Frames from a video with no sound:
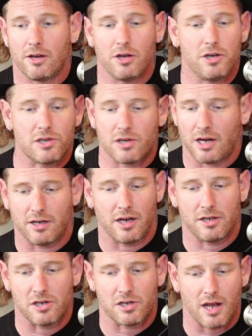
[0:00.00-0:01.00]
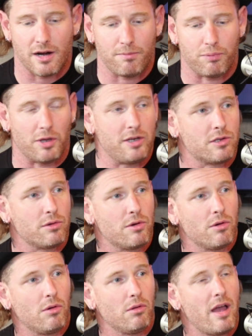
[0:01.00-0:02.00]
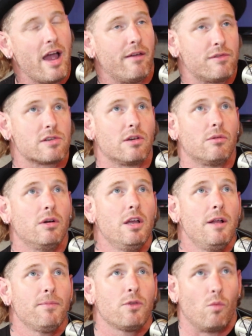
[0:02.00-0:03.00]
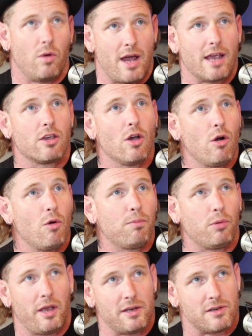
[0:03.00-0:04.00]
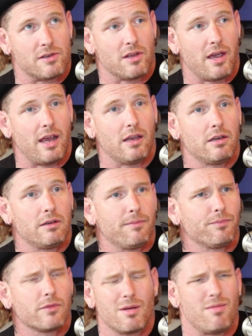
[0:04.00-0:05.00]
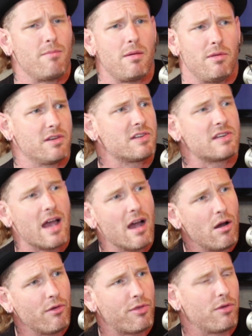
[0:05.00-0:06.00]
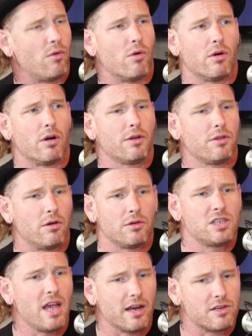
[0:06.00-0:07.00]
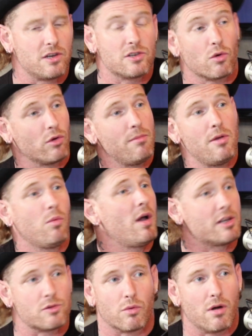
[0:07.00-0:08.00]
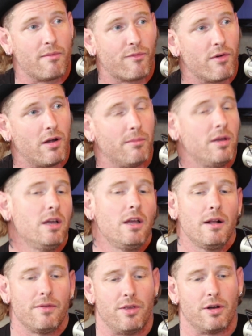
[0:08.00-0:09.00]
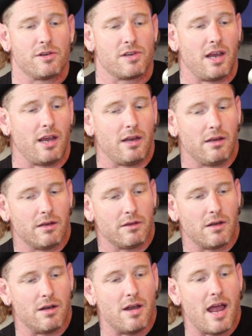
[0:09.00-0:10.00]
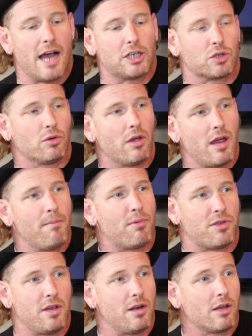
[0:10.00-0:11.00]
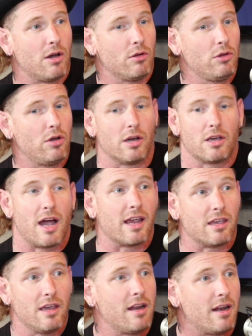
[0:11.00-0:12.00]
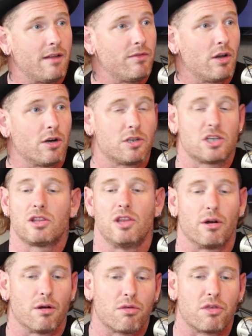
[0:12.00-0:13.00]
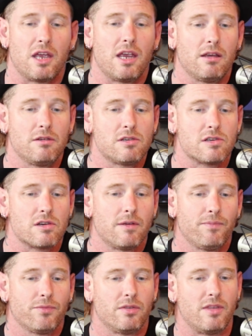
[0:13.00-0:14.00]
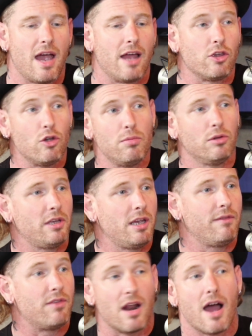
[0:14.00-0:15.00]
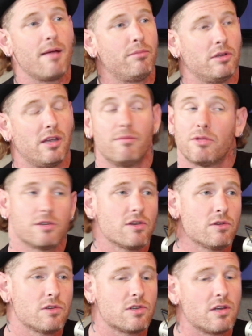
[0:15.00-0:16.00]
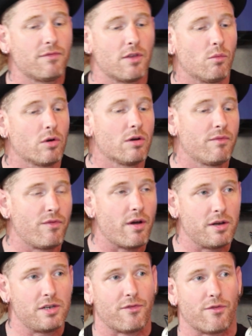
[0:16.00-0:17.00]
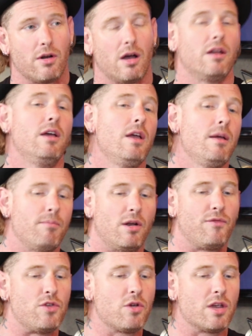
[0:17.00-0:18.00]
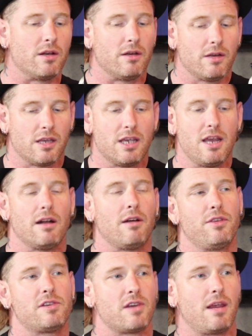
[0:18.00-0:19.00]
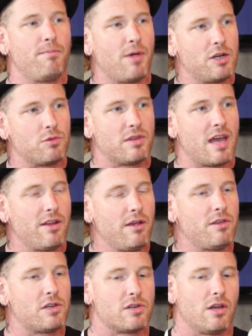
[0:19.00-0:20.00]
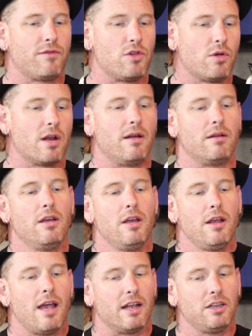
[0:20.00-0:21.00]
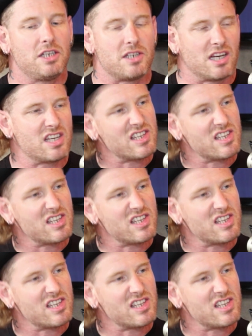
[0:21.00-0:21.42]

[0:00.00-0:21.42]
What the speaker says: and it just kind of plays through your whole life. So when I go places like maybe the South, or you know, Texas, or the Midwest where I'm from, there's a natural empathy to go, look, I get it. There are things that you believe that I believe, but there's also stuff that we're very different on. But if you can get on the same page with that other stuff, you can at least